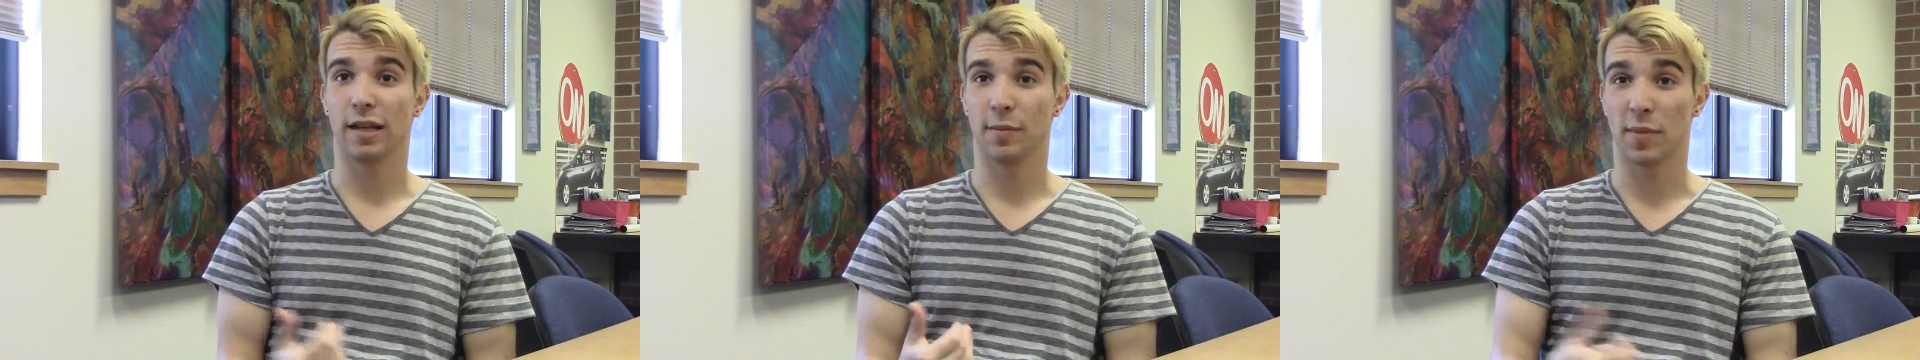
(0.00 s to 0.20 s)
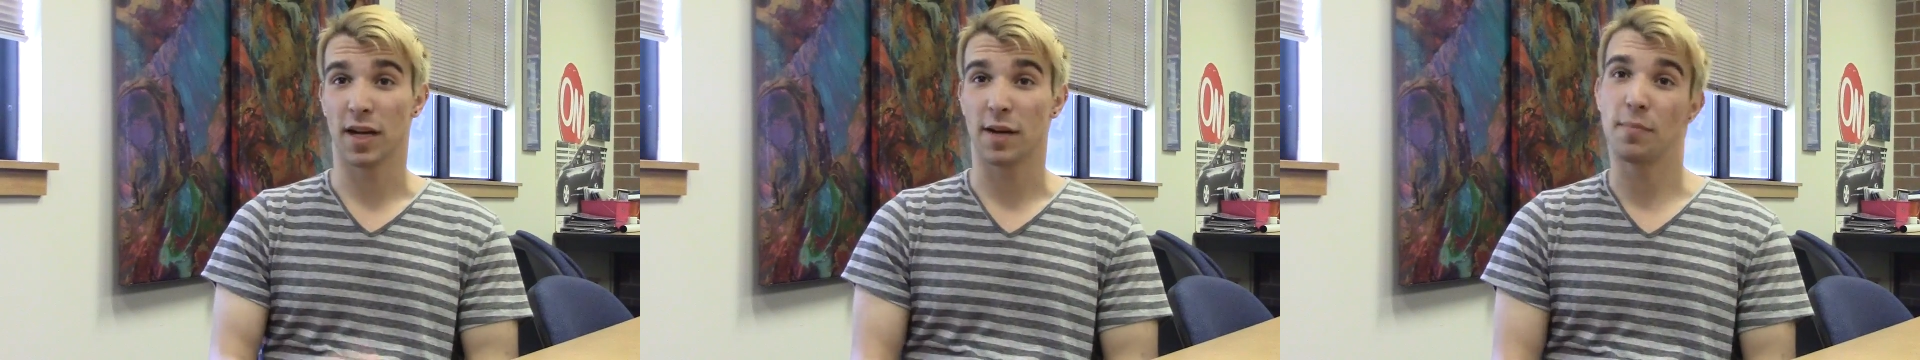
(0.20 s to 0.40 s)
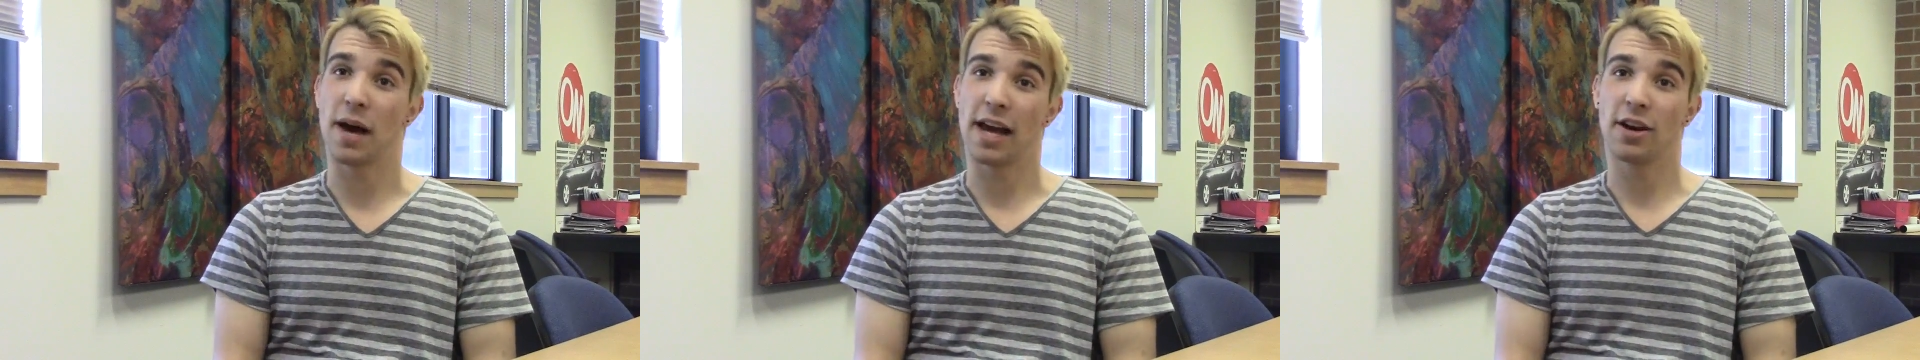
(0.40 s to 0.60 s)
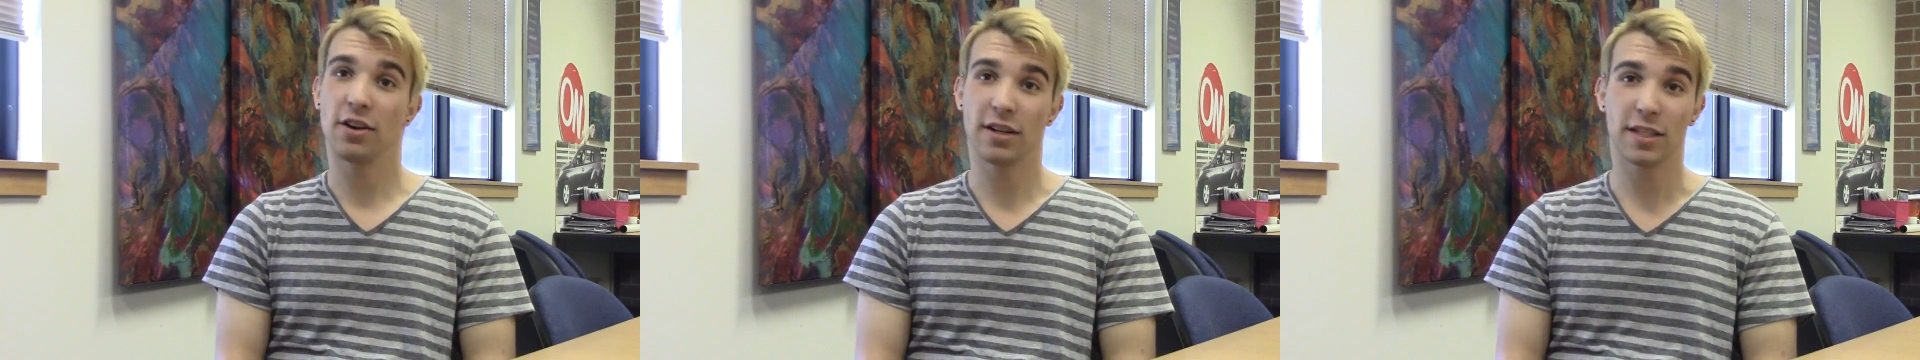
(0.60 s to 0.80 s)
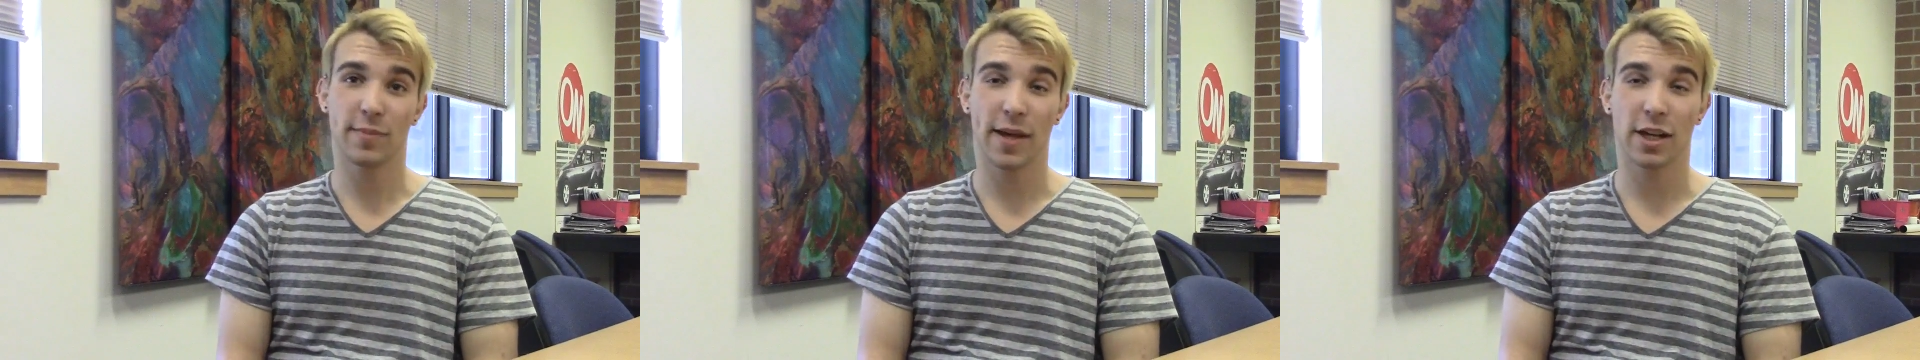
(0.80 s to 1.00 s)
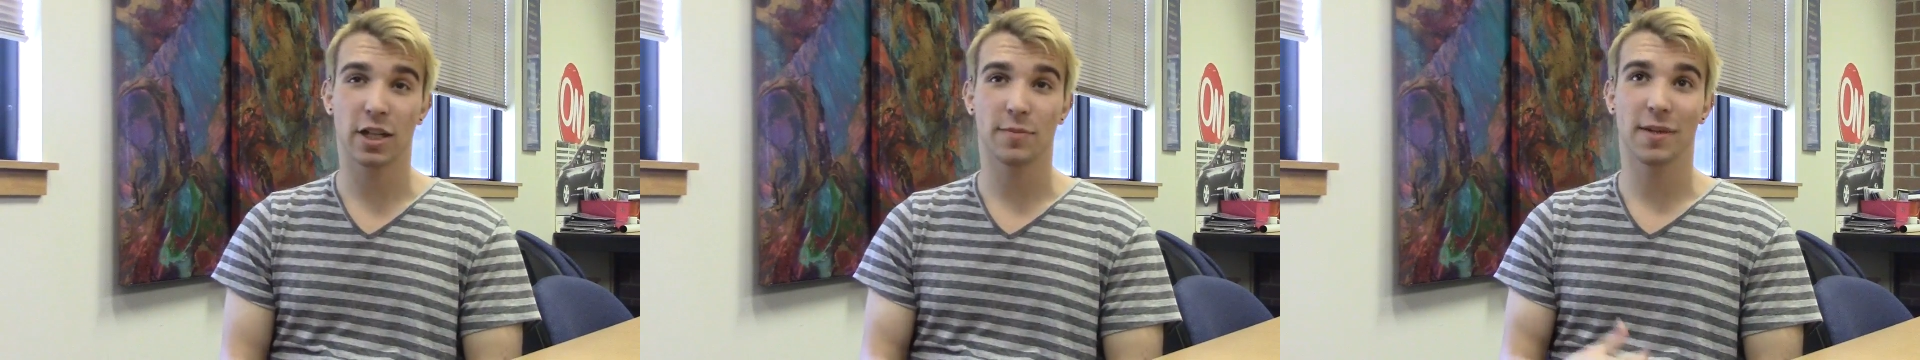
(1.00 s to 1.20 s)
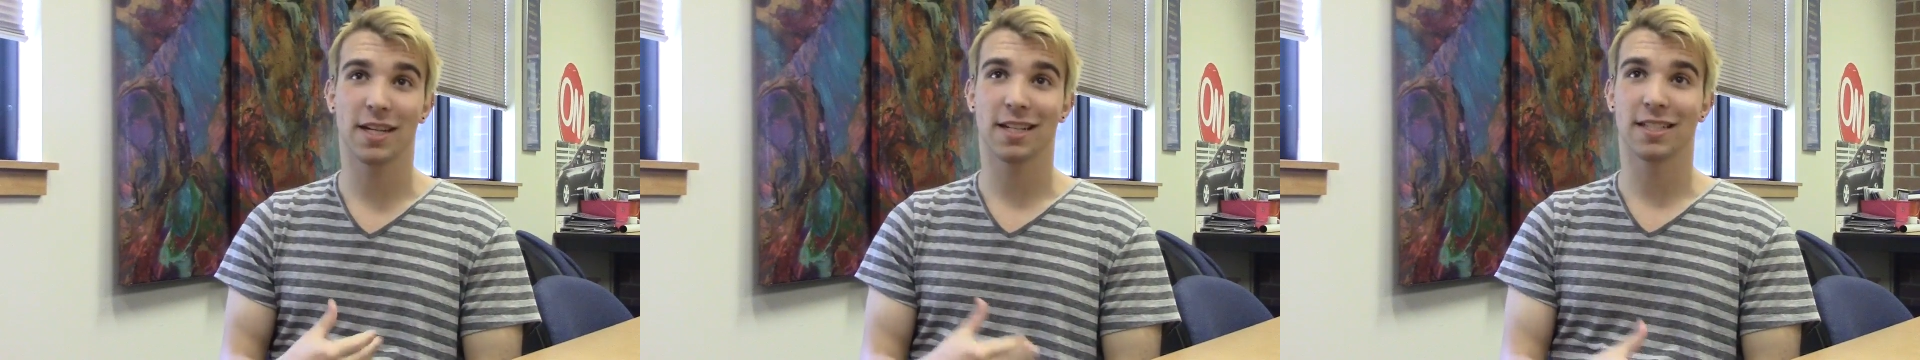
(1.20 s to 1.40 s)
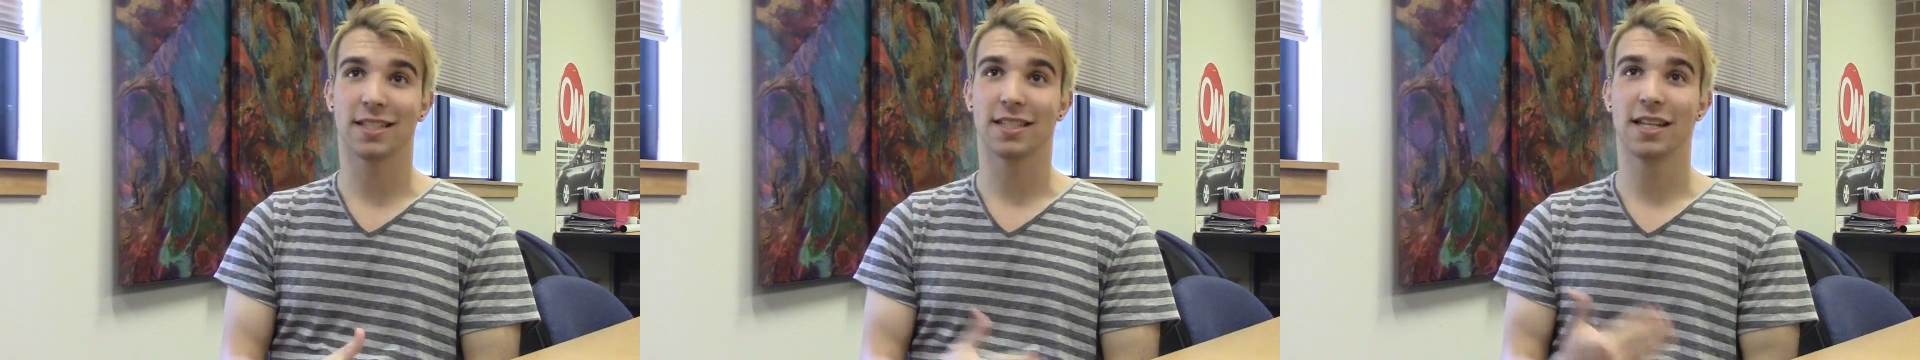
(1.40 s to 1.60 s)
am going to minor in Spanish,
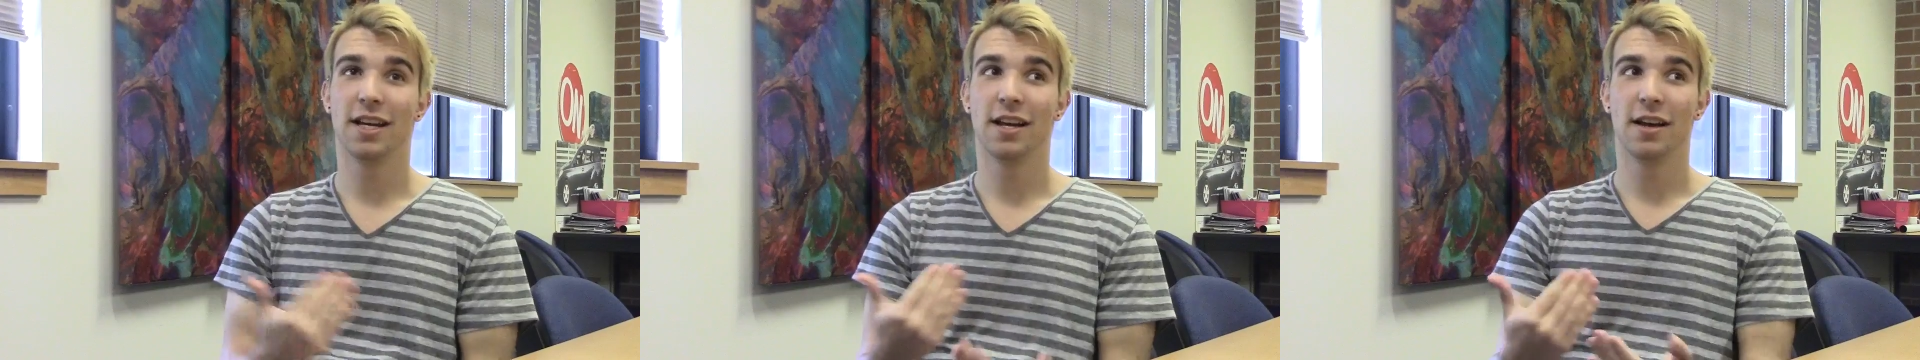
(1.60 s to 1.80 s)
because